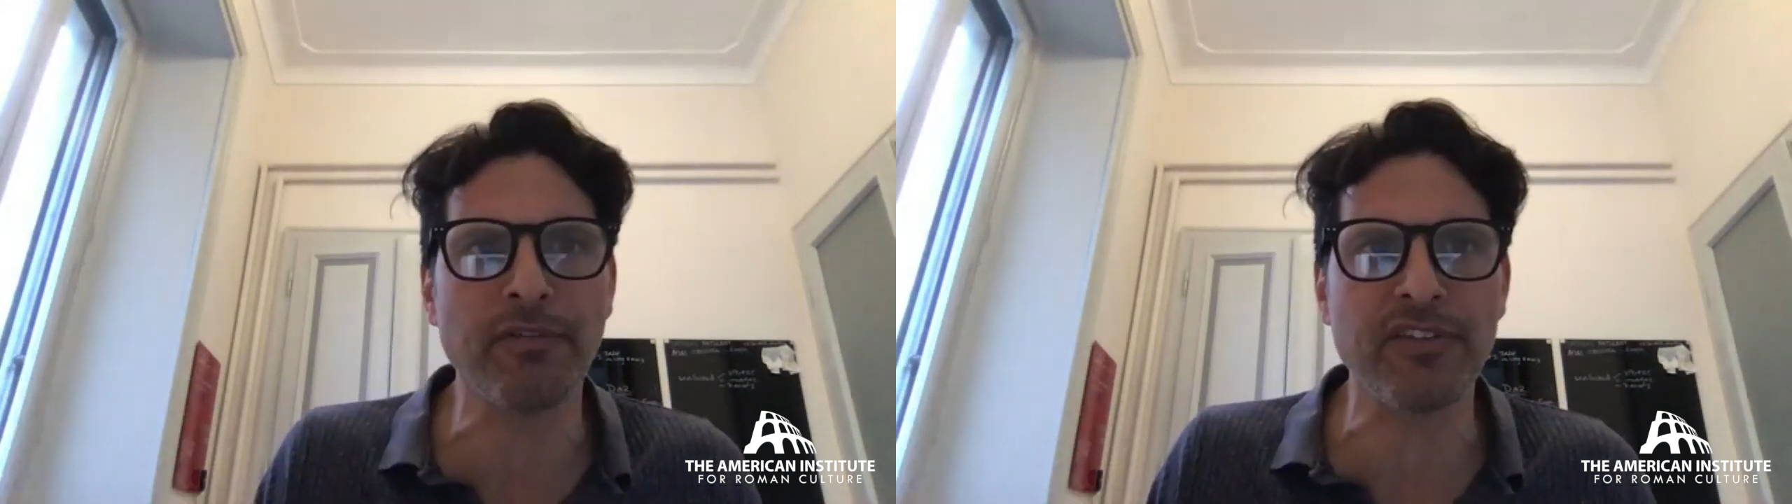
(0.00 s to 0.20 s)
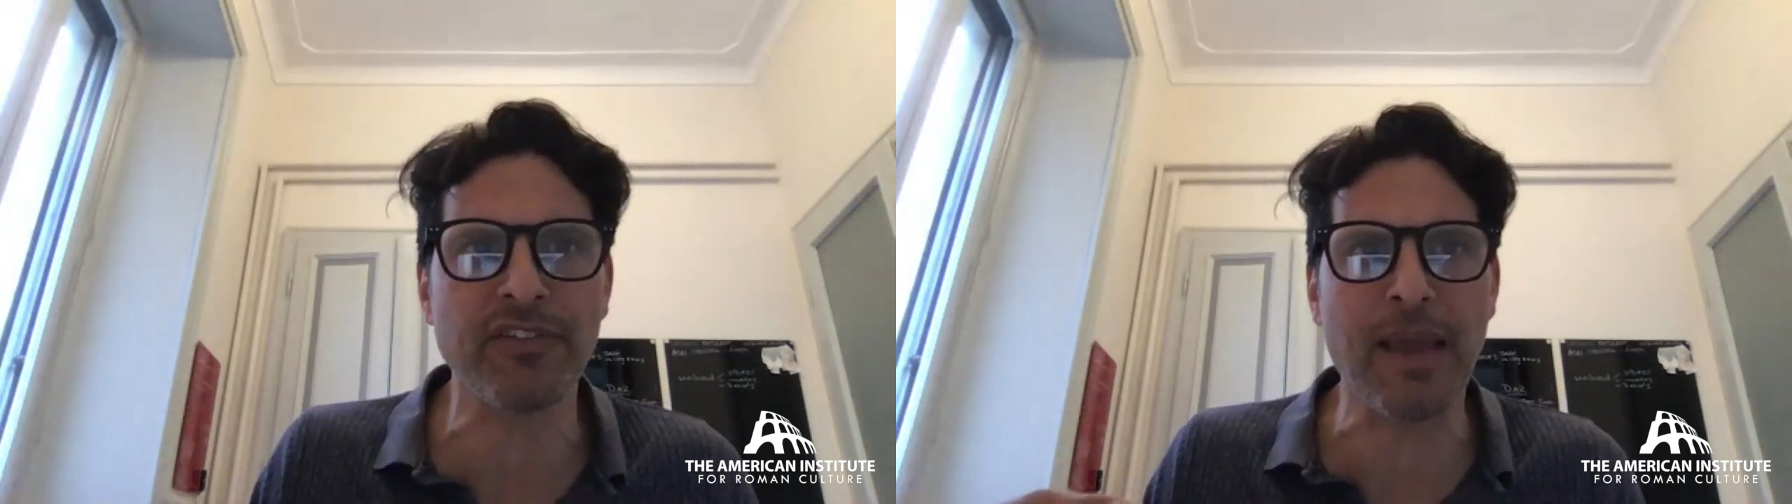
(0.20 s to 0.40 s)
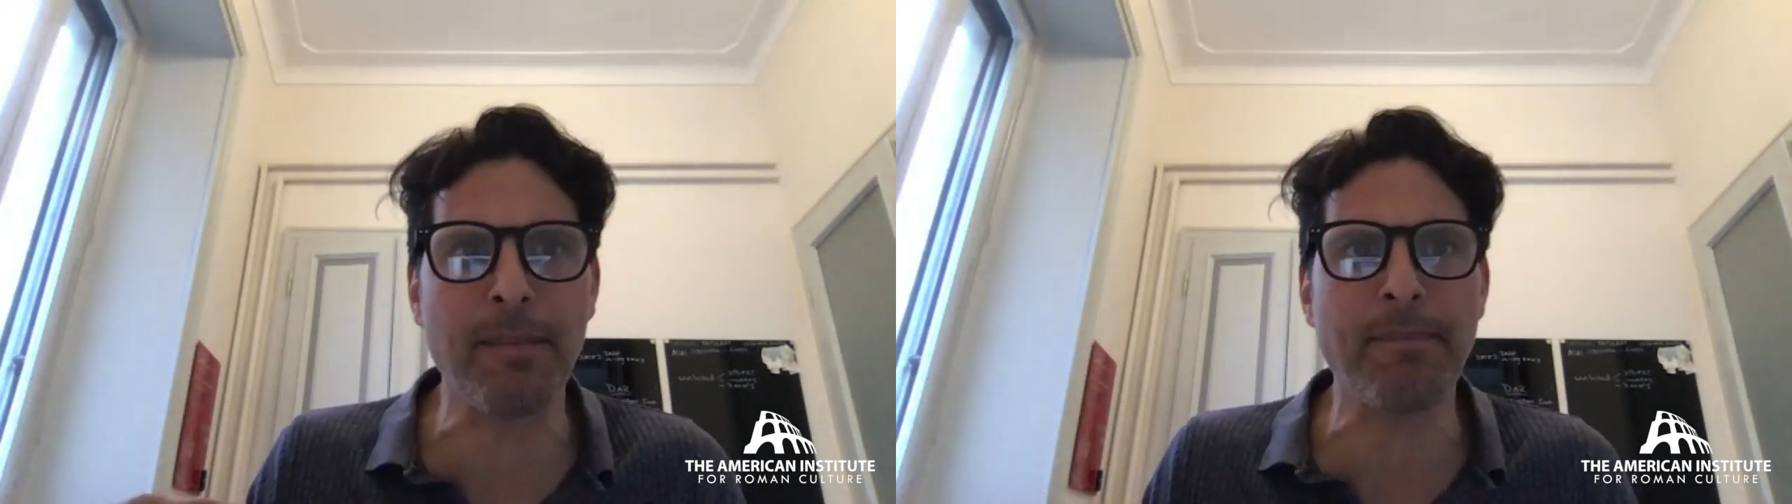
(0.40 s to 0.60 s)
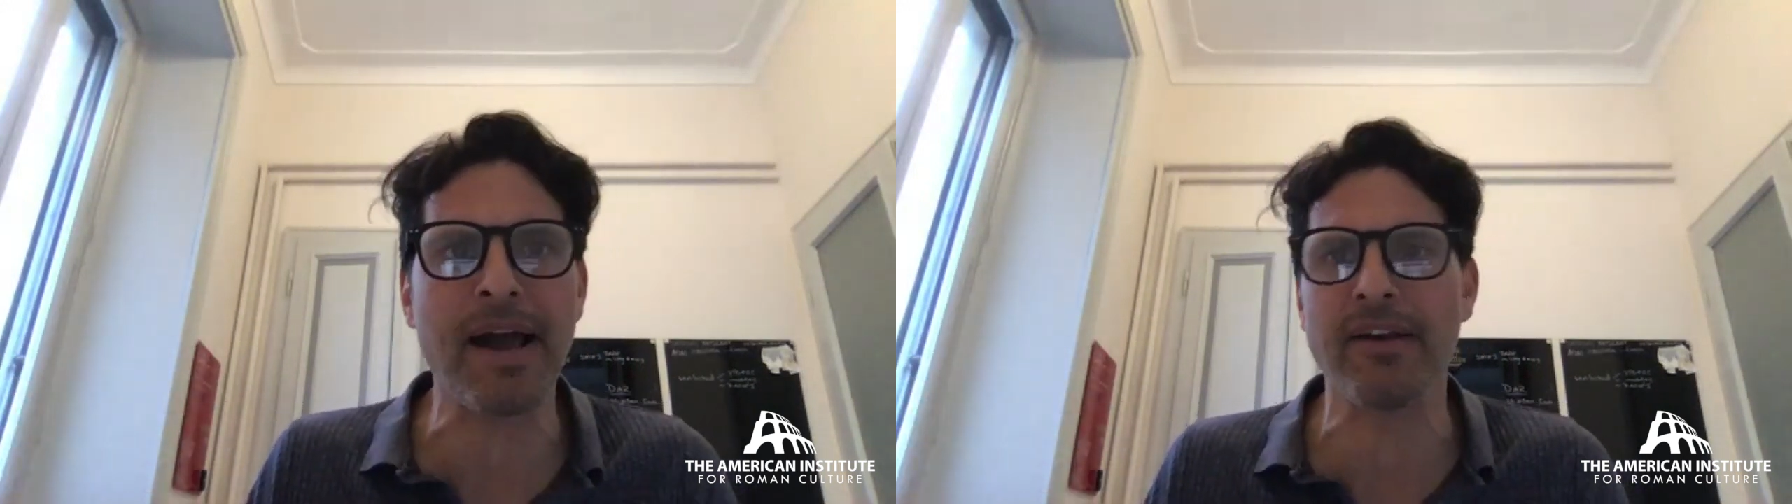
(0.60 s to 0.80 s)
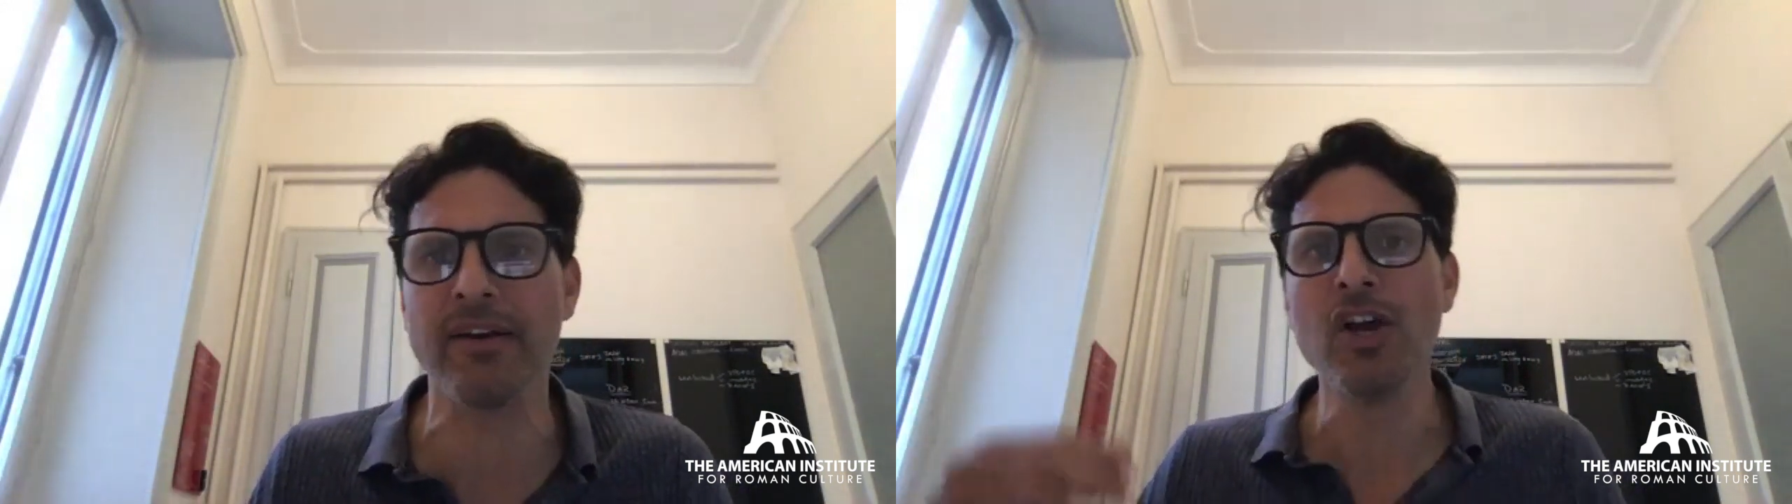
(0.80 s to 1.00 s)
rest of the
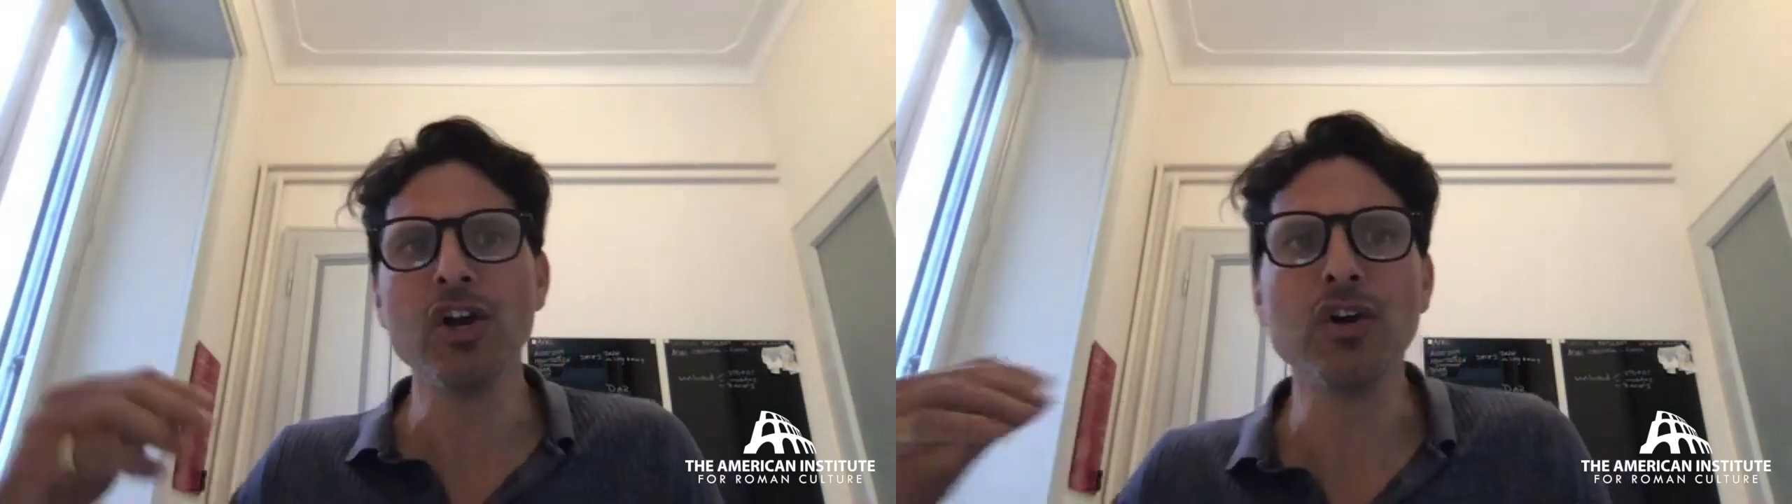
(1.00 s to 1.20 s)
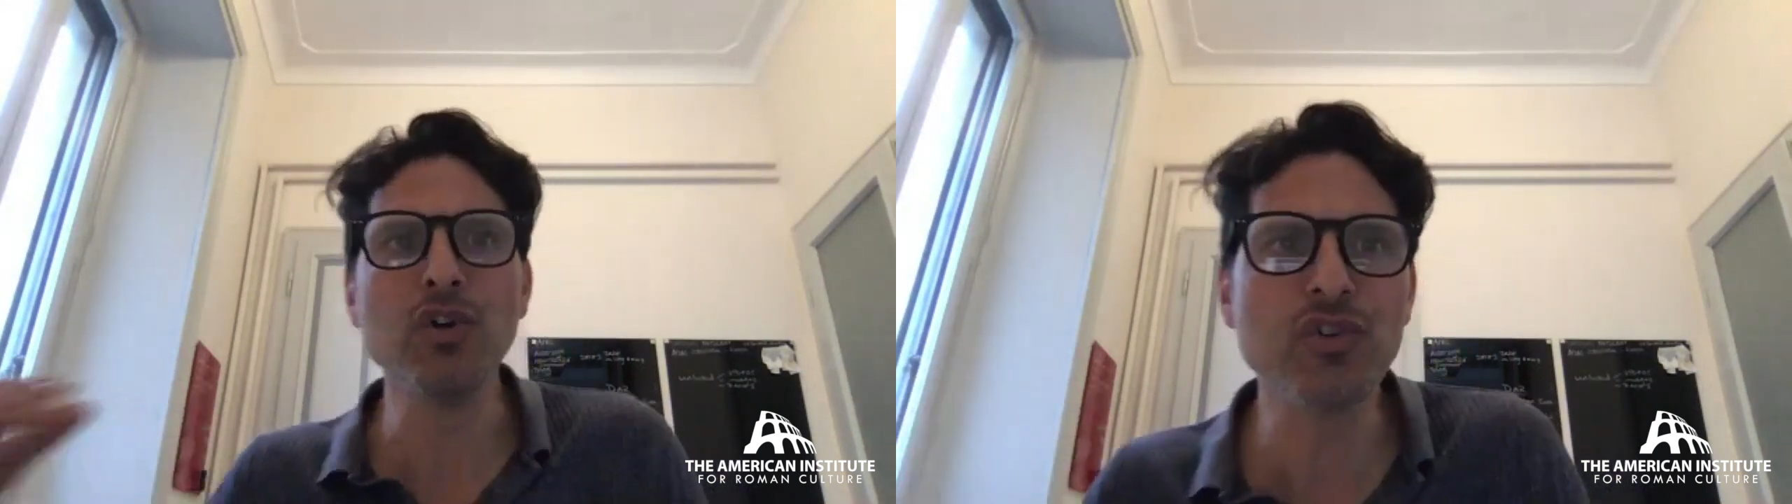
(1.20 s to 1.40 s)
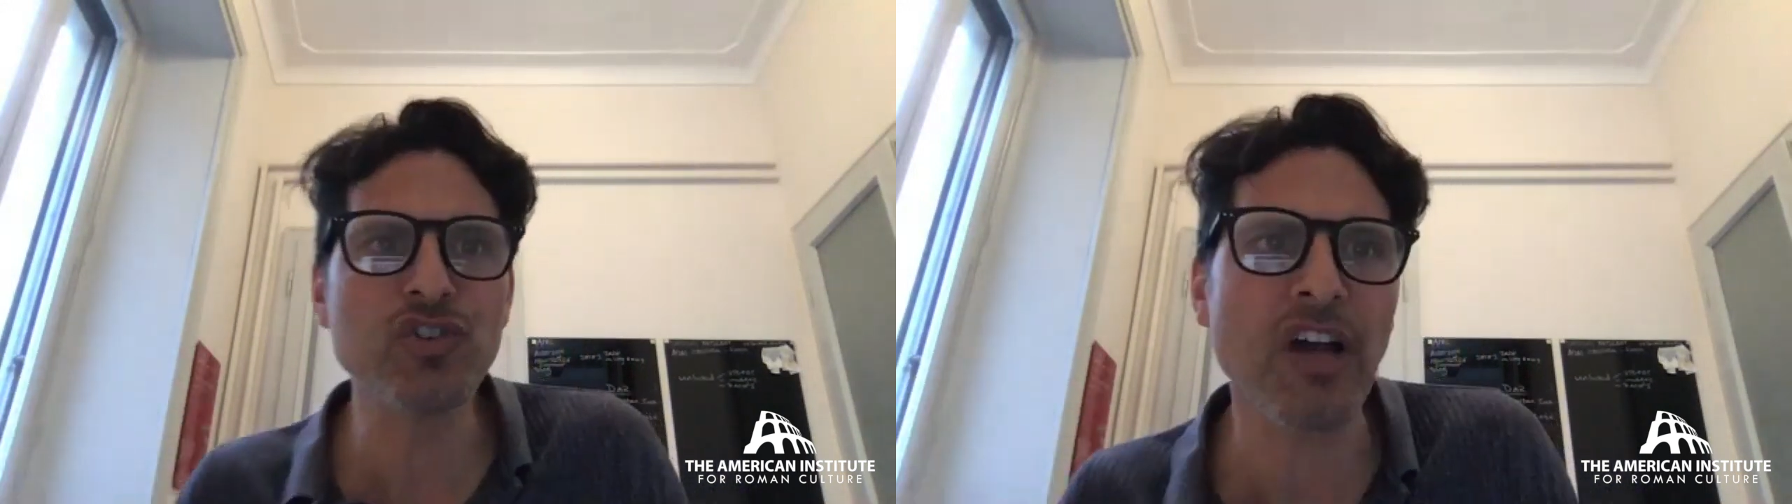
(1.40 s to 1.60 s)
empire, who's